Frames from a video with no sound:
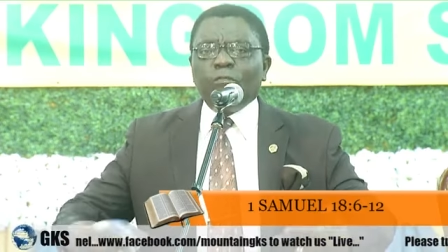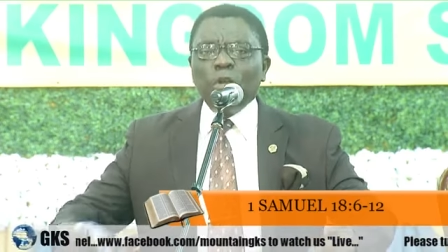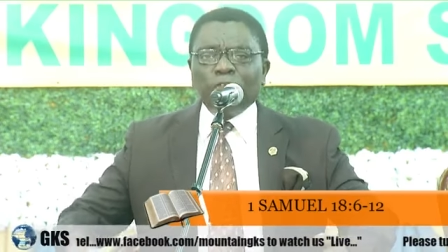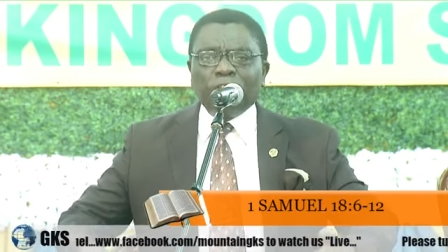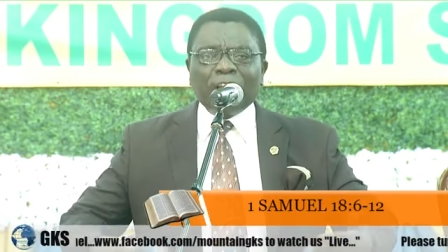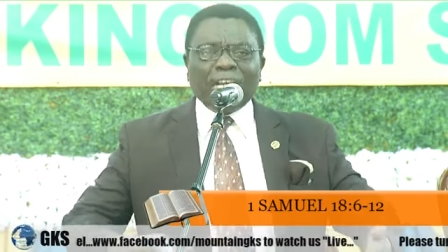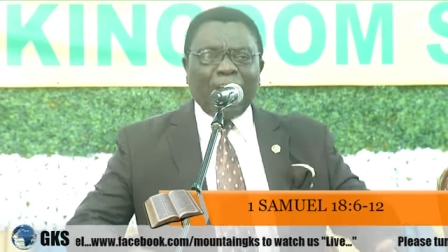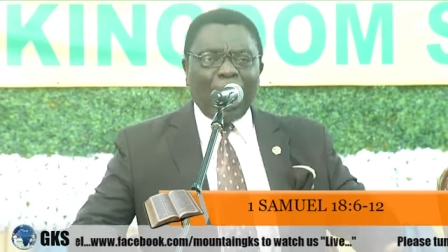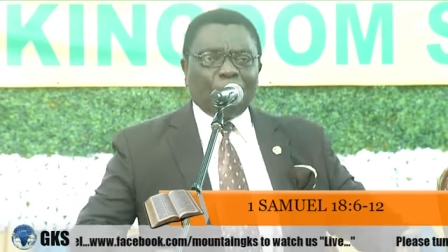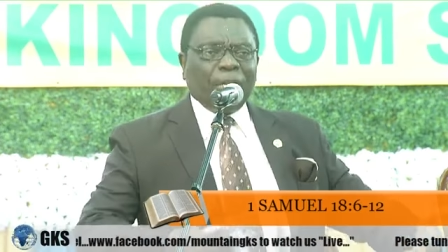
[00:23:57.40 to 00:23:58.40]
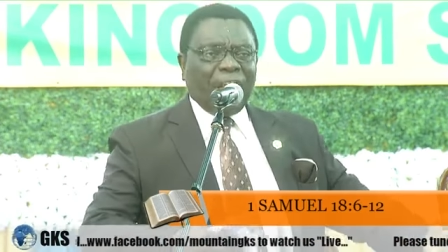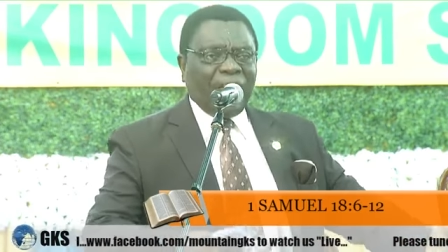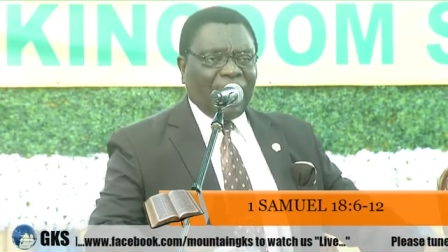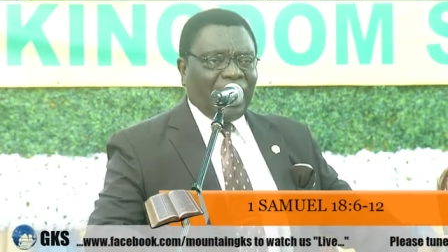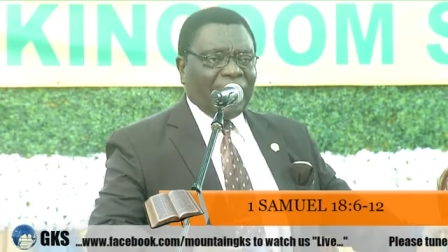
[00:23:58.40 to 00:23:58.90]
of, music. of music and
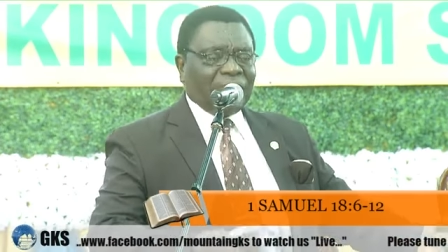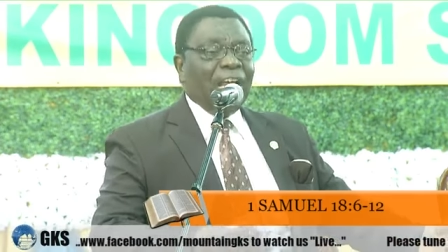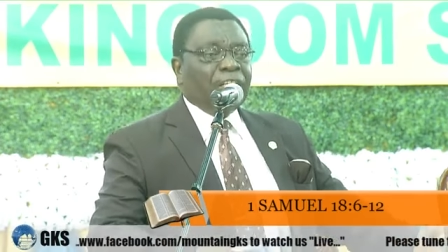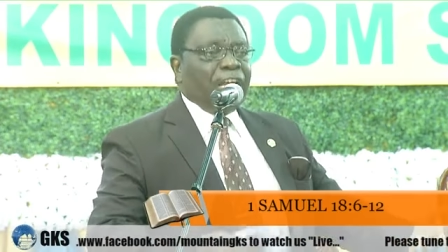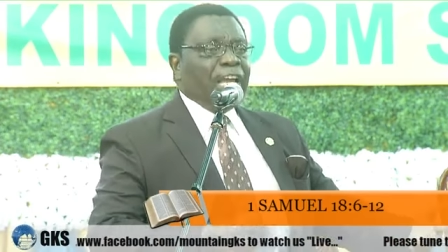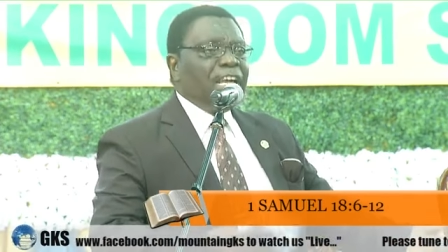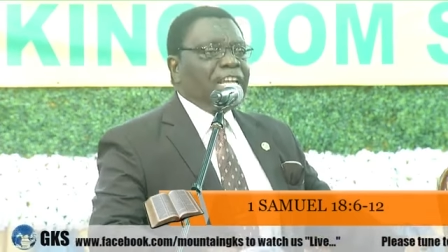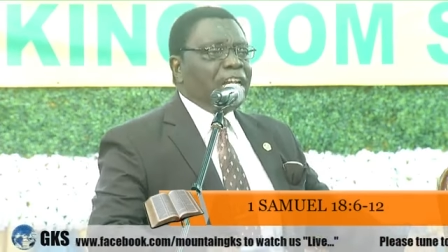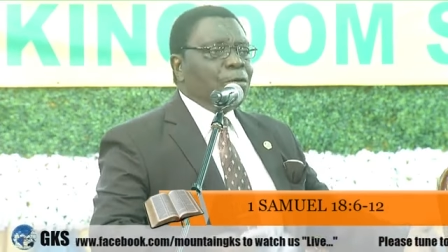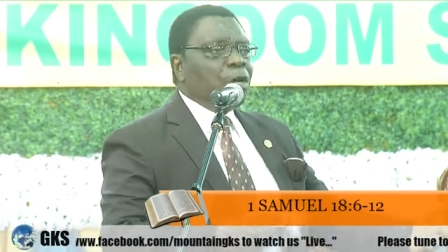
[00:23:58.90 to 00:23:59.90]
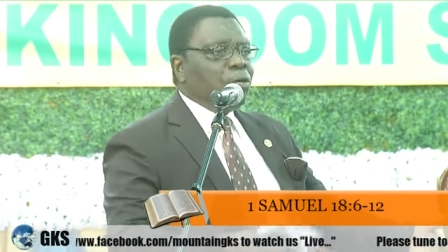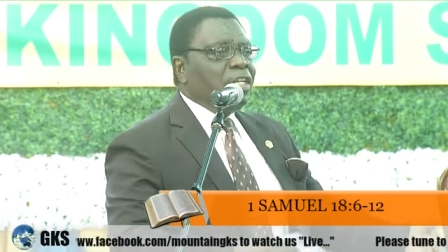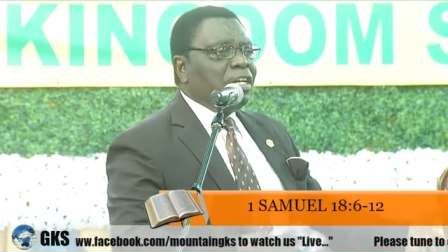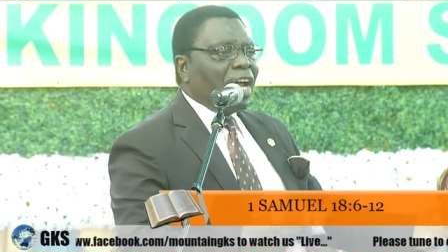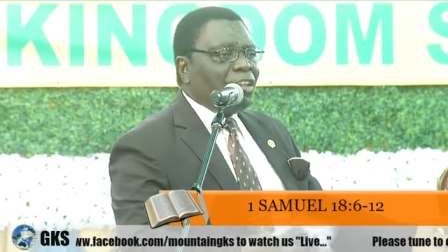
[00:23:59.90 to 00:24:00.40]
happiness. Thinking that they were
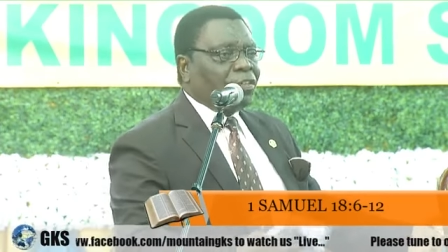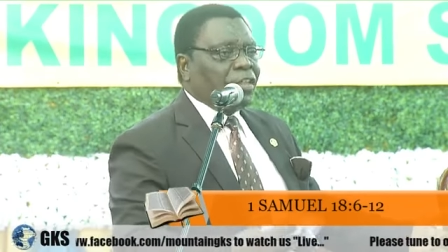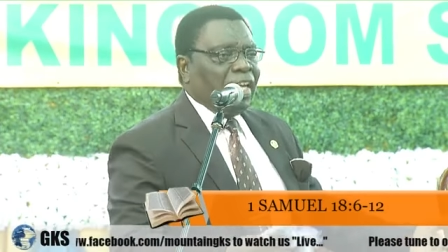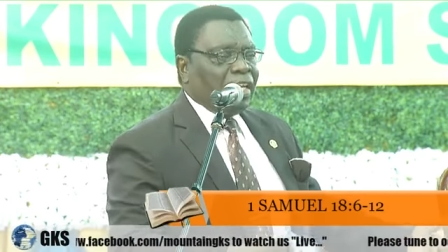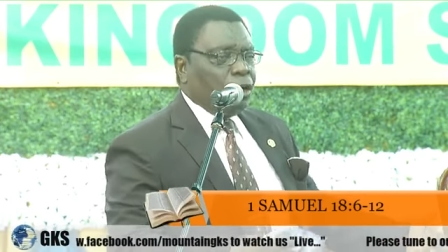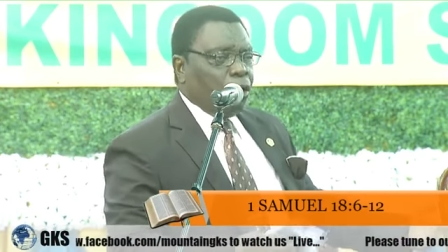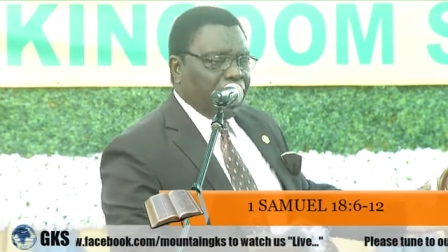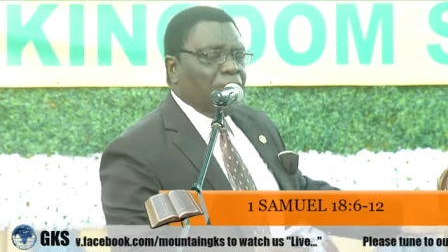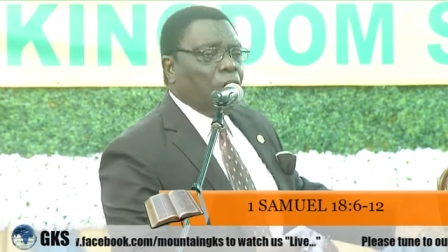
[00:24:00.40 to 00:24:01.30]
doing the right thing. Read